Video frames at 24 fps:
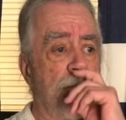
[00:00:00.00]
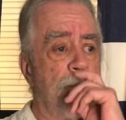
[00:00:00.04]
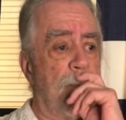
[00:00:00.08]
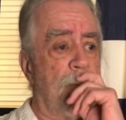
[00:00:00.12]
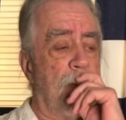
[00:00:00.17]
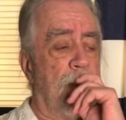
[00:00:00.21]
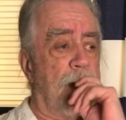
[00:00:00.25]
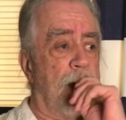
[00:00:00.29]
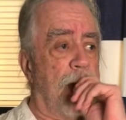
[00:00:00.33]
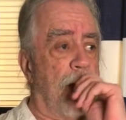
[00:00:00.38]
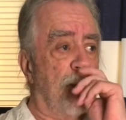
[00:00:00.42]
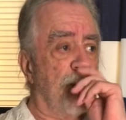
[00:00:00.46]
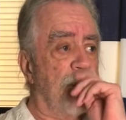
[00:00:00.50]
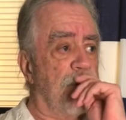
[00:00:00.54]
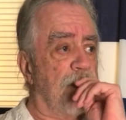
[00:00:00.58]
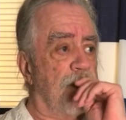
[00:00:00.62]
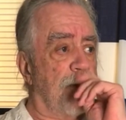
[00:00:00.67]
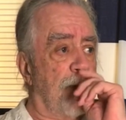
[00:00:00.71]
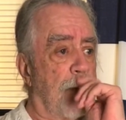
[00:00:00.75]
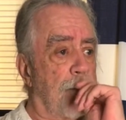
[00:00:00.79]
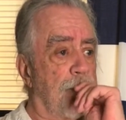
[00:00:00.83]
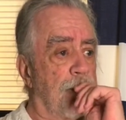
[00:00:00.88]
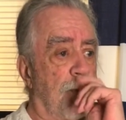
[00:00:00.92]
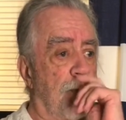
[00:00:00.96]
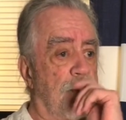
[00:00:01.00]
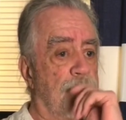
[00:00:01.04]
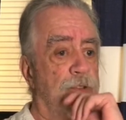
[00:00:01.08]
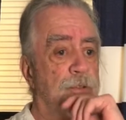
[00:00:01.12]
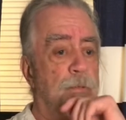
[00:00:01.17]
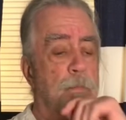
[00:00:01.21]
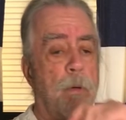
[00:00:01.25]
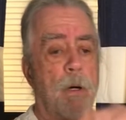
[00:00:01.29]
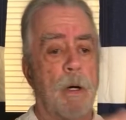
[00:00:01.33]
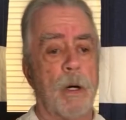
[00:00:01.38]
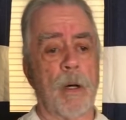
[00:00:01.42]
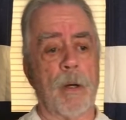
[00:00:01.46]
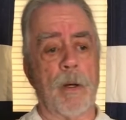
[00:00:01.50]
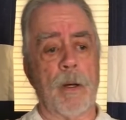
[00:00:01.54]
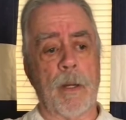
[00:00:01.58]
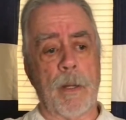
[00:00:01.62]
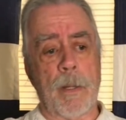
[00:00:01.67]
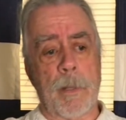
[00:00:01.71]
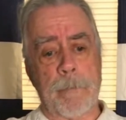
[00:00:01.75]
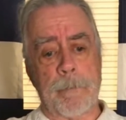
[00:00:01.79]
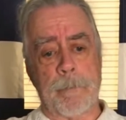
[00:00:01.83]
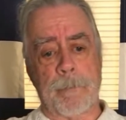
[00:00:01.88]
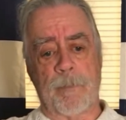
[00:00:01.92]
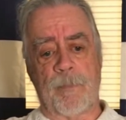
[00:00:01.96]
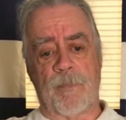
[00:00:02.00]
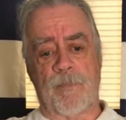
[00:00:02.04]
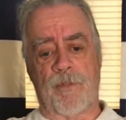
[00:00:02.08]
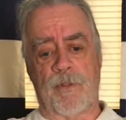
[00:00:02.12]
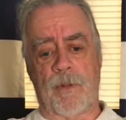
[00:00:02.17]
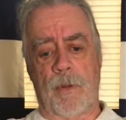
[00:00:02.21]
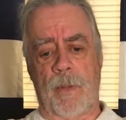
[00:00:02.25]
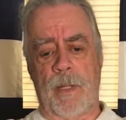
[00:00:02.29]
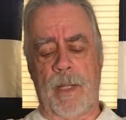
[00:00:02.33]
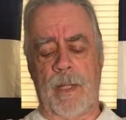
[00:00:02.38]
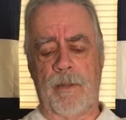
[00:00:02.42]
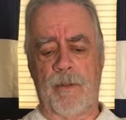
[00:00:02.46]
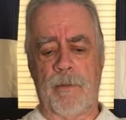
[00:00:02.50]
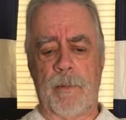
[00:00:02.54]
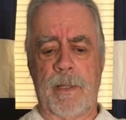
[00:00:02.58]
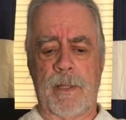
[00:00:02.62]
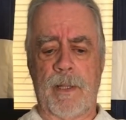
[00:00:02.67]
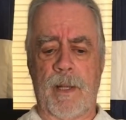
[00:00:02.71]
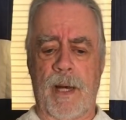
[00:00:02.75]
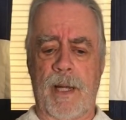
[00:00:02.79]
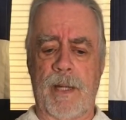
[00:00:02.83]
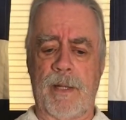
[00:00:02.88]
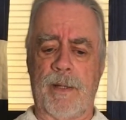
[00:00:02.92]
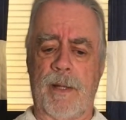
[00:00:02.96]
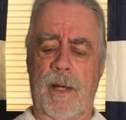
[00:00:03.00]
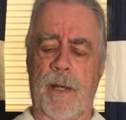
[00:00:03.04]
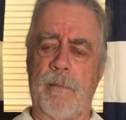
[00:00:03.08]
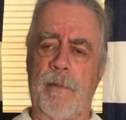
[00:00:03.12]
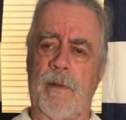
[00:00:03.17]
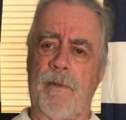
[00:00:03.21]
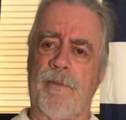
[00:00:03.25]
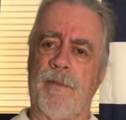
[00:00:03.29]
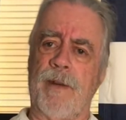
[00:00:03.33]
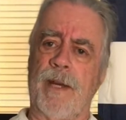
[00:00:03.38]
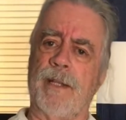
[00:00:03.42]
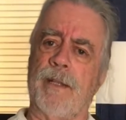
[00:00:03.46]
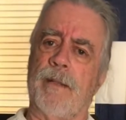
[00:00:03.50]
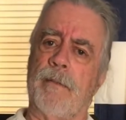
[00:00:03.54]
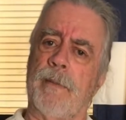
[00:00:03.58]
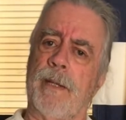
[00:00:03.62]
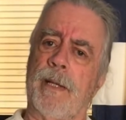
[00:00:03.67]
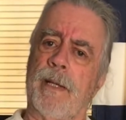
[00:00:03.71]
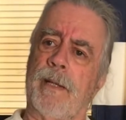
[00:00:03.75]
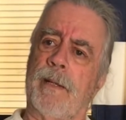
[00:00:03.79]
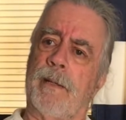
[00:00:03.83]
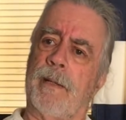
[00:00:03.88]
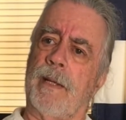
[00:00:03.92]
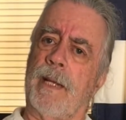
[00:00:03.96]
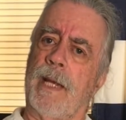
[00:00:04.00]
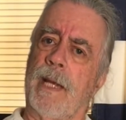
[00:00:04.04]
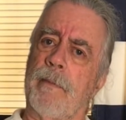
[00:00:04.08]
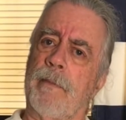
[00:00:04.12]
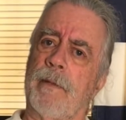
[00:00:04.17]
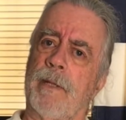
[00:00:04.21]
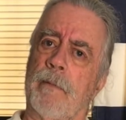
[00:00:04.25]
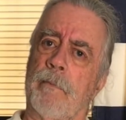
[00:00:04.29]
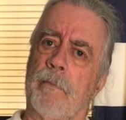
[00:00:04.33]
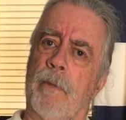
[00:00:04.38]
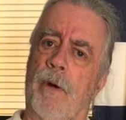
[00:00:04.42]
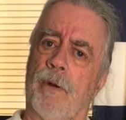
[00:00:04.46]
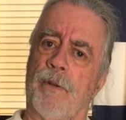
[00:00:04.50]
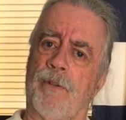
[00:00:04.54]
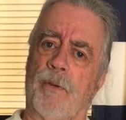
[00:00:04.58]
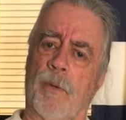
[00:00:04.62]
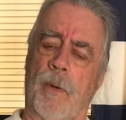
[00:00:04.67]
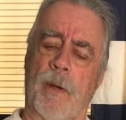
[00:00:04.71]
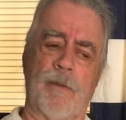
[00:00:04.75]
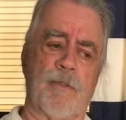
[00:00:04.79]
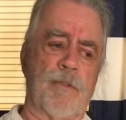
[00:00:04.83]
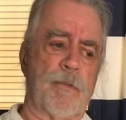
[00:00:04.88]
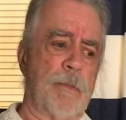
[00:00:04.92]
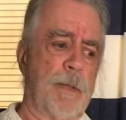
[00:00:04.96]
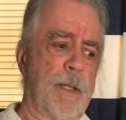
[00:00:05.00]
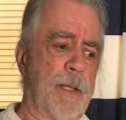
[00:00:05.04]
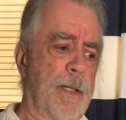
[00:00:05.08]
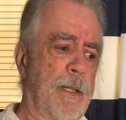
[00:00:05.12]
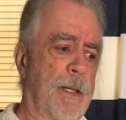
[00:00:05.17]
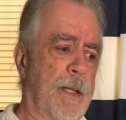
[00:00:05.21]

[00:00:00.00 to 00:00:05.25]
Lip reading: And I was exceptionally small. So he spent a lot of time defending me and keeping the bullies away from me.